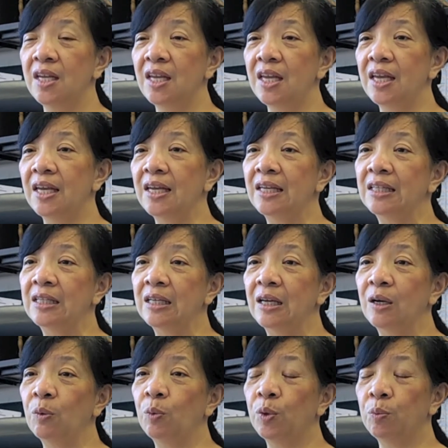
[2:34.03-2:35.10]
And
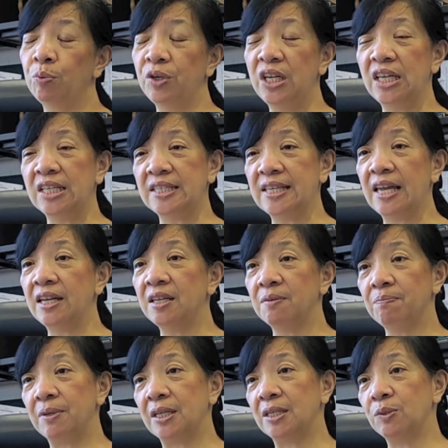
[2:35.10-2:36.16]
we're pretty excited
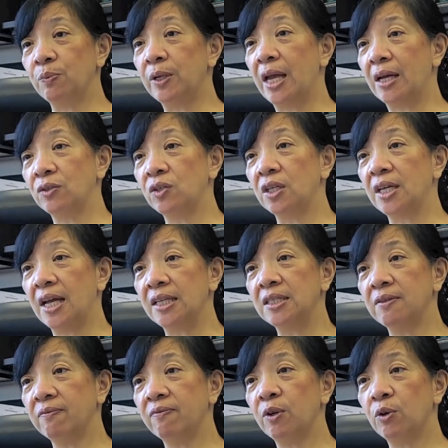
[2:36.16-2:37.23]
because we actually got
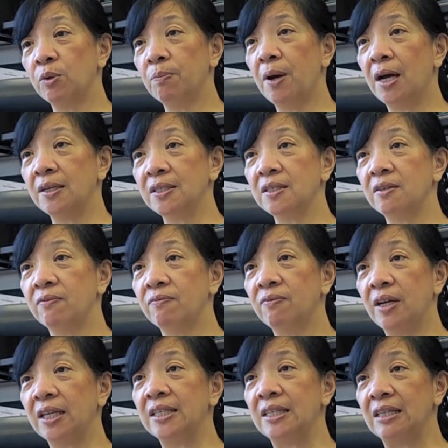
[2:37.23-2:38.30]
some very positive
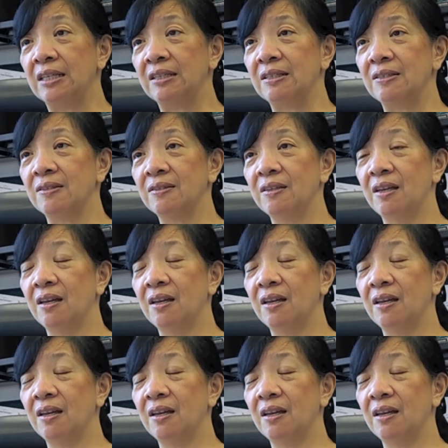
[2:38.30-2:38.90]
findings